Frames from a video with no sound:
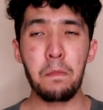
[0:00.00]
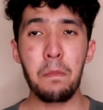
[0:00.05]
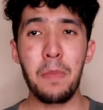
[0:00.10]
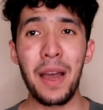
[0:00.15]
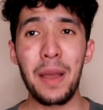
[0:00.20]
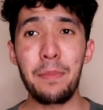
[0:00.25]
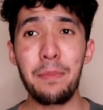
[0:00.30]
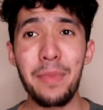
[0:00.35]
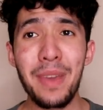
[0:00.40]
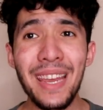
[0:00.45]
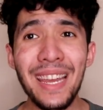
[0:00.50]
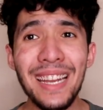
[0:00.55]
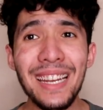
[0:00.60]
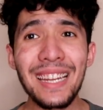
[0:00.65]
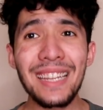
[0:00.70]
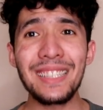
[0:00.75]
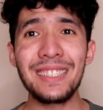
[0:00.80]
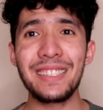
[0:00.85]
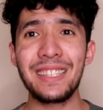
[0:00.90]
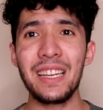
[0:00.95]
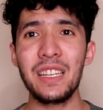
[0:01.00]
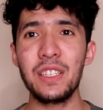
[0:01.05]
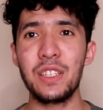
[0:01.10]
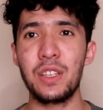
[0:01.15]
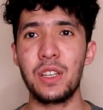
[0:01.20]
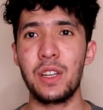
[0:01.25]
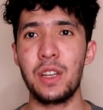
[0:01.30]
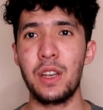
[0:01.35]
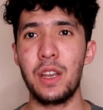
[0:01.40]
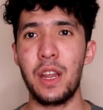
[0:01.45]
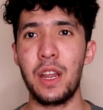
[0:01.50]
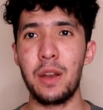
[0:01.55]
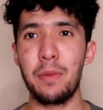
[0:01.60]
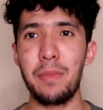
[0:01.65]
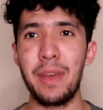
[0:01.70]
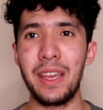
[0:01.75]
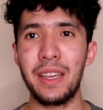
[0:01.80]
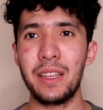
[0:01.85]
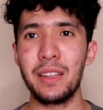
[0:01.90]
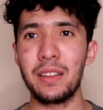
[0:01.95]
My main intention in
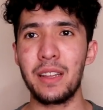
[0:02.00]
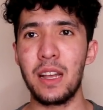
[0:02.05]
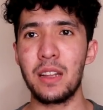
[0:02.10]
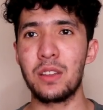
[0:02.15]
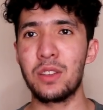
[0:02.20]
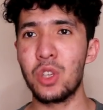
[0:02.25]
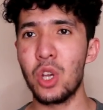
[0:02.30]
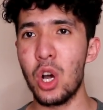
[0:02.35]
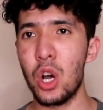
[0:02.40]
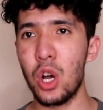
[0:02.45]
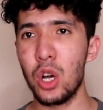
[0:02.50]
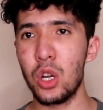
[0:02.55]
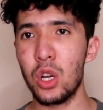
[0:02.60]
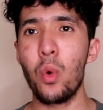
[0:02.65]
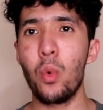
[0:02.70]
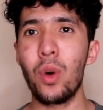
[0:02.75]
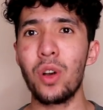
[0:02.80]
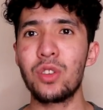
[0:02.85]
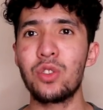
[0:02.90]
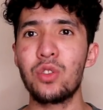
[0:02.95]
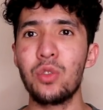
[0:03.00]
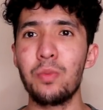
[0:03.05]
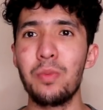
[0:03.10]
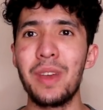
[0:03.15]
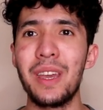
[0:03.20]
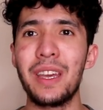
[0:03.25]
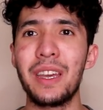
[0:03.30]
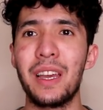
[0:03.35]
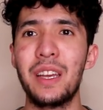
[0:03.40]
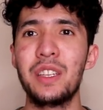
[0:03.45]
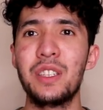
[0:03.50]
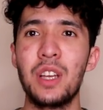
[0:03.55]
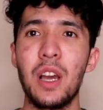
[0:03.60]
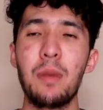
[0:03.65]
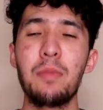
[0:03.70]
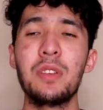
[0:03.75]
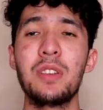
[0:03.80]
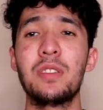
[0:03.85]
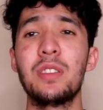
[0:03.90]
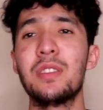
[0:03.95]
making that song was to make
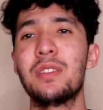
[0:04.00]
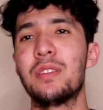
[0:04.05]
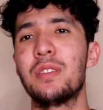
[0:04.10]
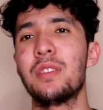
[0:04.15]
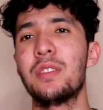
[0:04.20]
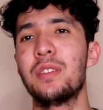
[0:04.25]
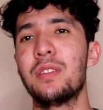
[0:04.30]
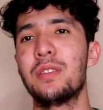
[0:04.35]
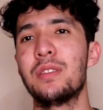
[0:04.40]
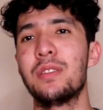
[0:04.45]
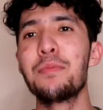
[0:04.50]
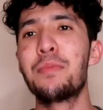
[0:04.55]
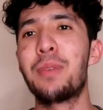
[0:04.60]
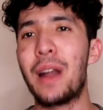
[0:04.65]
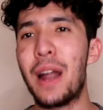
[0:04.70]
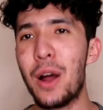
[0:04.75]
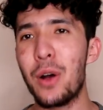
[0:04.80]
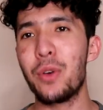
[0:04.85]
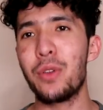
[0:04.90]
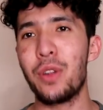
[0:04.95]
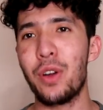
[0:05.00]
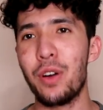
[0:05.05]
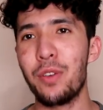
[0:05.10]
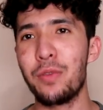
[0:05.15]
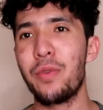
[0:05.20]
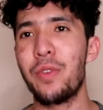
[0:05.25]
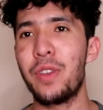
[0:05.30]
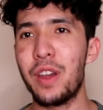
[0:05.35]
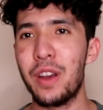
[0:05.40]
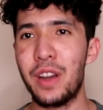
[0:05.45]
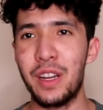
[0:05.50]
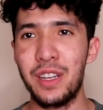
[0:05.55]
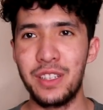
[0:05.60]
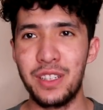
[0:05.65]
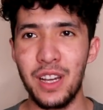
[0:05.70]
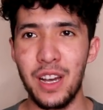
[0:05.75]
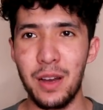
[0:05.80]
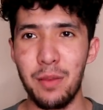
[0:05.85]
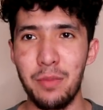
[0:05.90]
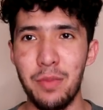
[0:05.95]
hijabi sisters proud of their
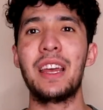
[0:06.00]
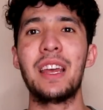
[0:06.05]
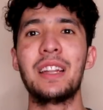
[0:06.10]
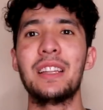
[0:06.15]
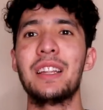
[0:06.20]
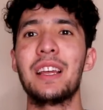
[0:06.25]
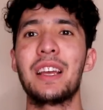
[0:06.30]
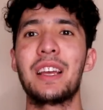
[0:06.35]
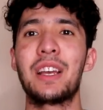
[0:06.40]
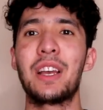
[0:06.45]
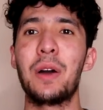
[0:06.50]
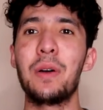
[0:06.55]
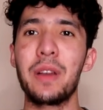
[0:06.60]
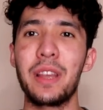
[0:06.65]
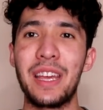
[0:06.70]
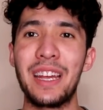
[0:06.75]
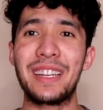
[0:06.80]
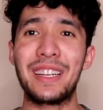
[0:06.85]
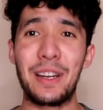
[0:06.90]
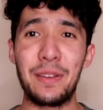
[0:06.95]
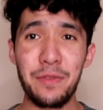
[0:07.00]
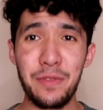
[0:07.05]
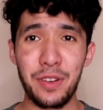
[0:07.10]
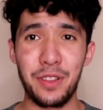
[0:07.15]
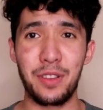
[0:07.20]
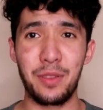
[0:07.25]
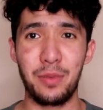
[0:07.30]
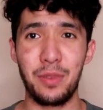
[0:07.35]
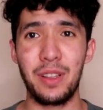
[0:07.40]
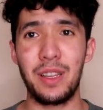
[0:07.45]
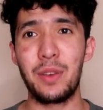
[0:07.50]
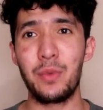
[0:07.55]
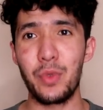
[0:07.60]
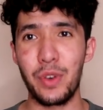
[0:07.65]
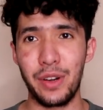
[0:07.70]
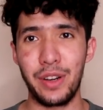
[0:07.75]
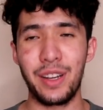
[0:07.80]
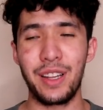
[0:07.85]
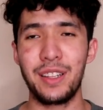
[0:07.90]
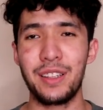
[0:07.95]
hijab and get comfortable in
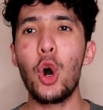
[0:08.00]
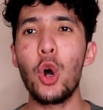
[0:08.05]
wearing it.